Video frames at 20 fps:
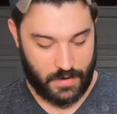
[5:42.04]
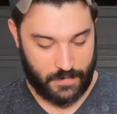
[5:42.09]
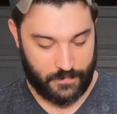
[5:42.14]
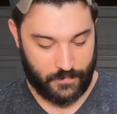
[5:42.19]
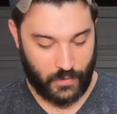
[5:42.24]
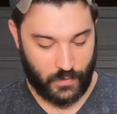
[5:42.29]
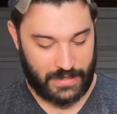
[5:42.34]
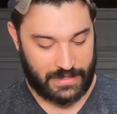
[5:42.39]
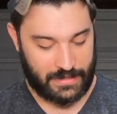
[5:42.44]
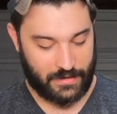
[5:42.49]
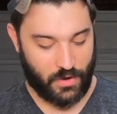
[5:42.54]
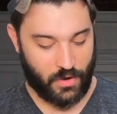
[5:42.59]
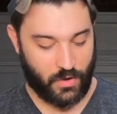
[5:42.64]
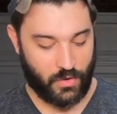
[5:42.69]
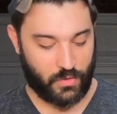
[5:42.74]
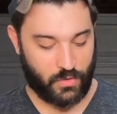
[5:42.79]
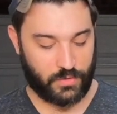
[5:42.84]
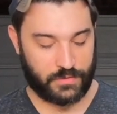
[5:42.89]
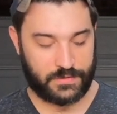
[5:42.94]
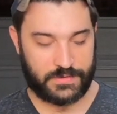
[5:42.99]
We can
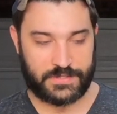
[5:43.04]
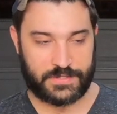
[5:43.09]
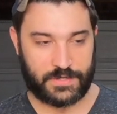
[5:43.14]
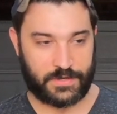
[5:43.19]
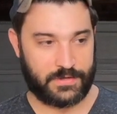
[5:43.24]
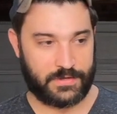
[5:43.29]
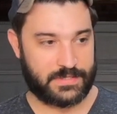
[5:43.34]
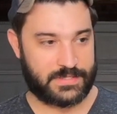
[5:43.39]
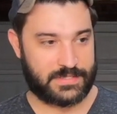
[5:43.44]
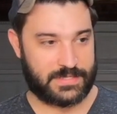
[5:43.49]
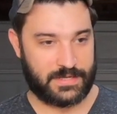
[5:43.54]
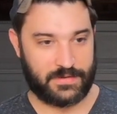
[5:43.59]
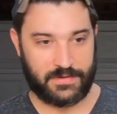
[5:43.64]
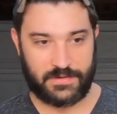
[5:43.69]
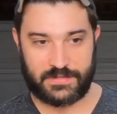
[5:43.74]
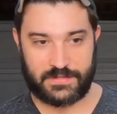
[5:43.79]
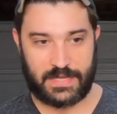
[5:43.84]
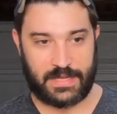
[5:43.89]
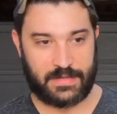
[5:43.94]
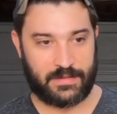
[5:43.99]
hold certain
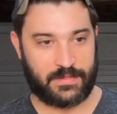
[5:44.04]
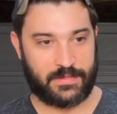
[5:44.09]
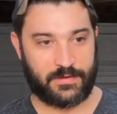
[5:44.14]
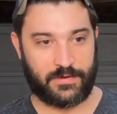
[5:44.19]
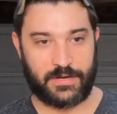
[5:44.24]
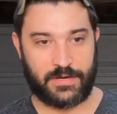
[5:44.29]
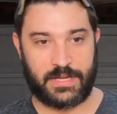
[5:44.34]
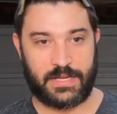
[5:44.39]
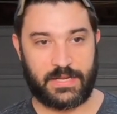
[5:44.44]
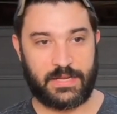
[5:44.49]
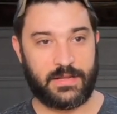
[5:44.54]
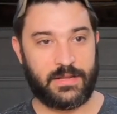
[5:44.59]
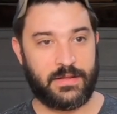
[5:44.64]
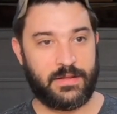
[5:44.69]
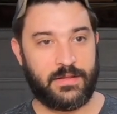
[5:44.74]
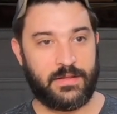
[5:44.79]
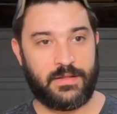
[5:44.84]
steels at 30